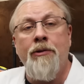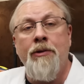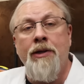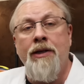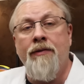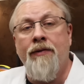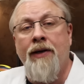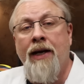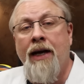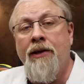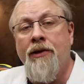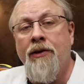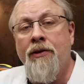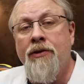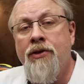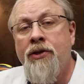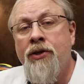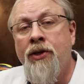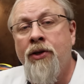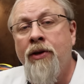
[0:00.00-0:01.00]
we divide
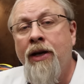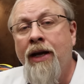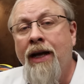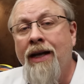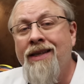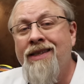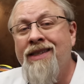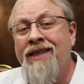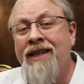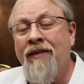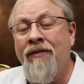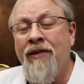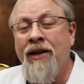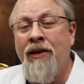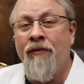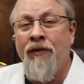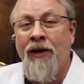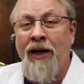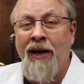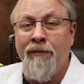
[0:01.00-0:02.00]
those two to get
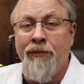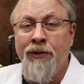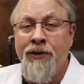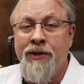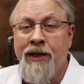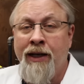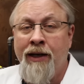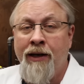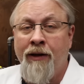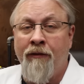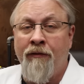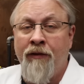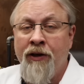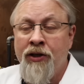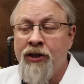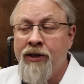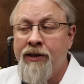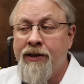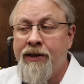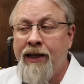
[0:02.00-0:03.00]
75%
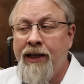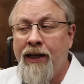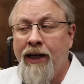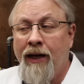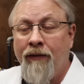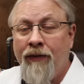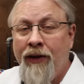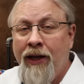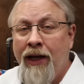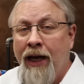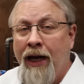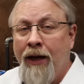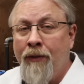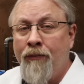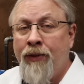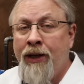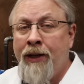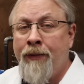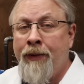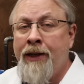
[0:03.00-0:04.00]
efficiency of the
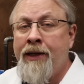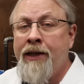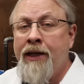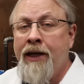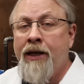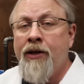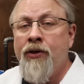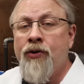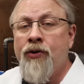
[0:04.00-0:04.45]
MPPT